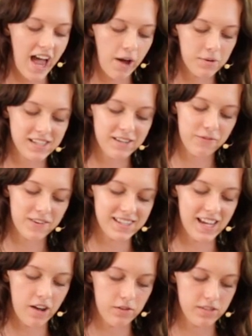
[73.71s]
I was
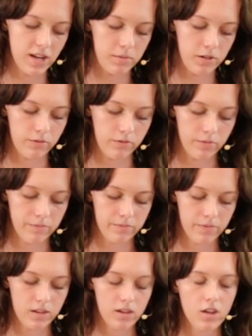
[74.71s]
convinced I was not beautiful.
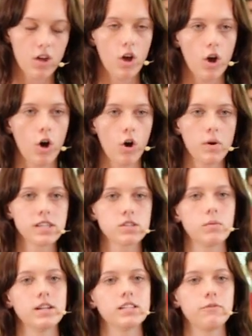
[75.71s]
Always
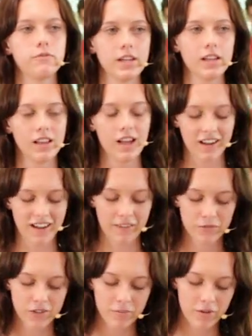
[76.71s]
the one to feel
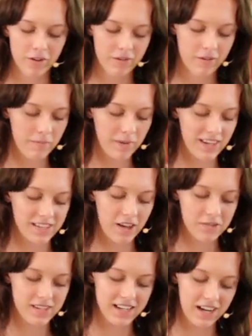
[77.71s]
uncomfortable because
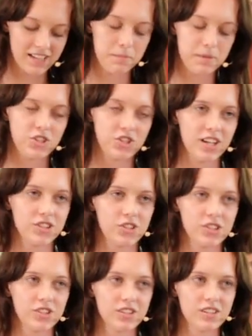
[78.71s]
I was scared to be
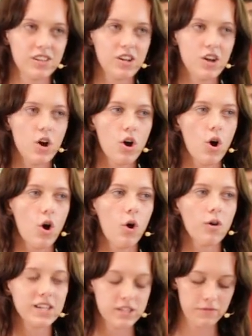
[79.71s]
judged.
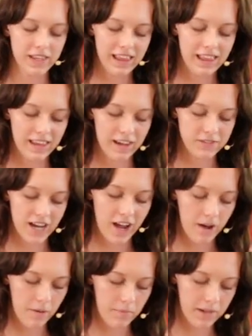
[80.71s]
Always feeling left
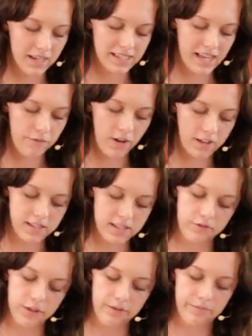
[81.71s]
out because I felt
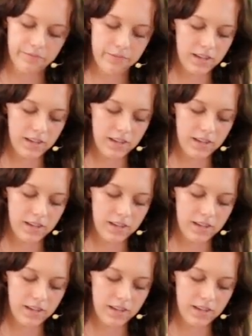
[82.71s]
different.